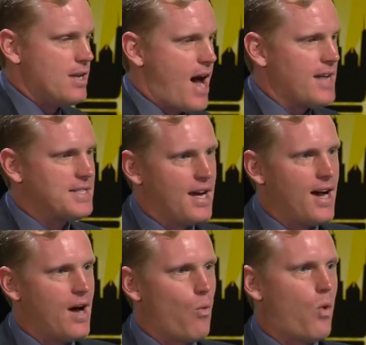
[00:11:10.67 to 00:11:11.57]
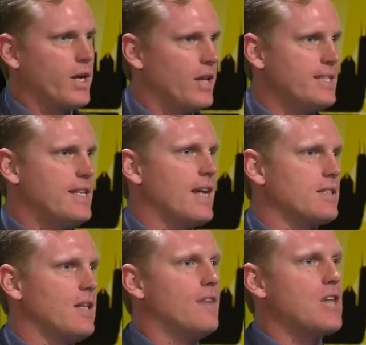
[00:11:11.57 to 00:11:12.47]
not uh, wearing latex
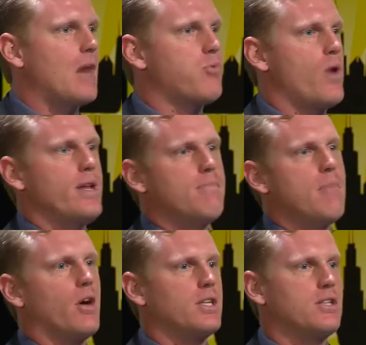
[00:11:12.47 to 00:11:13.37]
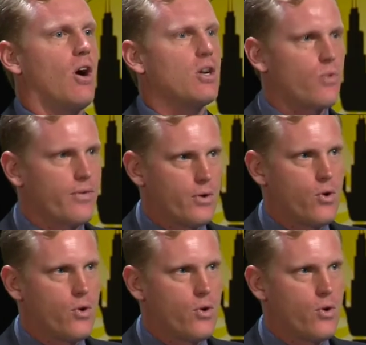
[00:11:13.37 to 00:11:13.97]
gloves, operating millions of dollars worth of